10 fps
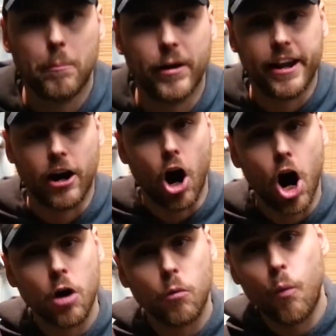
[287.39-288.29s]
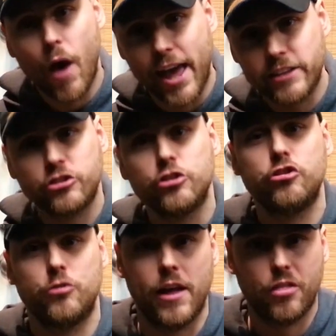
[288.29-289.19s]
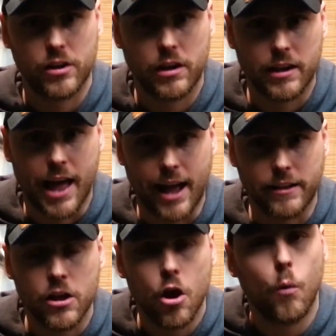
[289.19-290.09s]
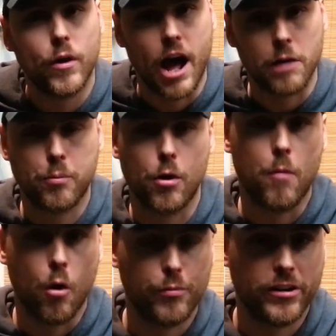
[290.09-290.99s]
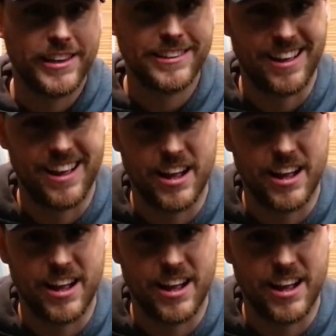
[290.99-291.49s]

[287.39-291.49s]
but there are ways to strengthen a lat without promoting